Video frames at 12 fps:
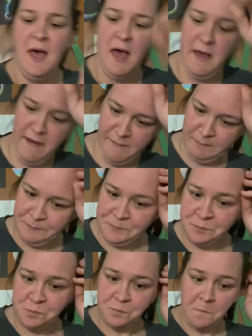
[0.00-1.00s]

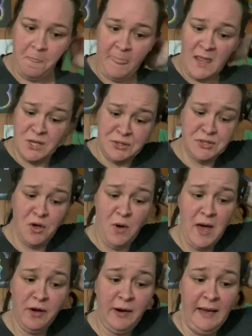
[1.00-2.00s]
So
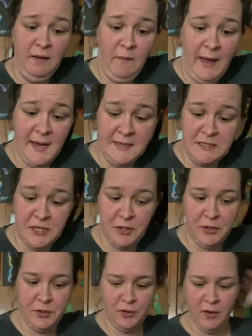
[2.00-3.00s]
a great way
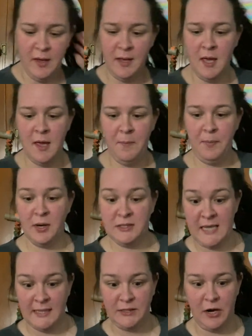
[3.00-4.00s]
to
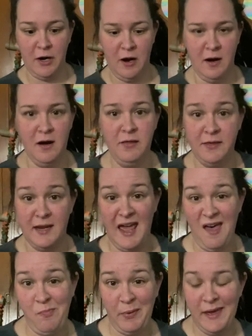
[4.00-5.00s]
protect our earth and
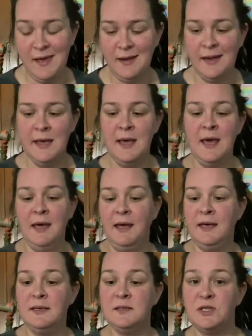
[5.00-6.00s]
help it
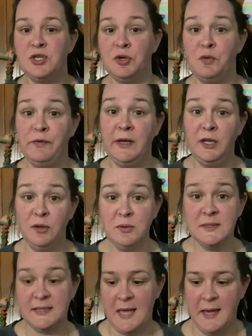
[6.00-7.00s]
is to
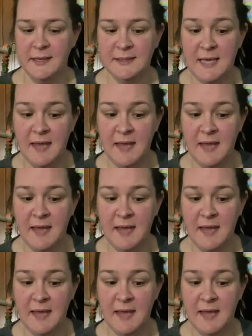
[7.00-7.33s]
reuse things.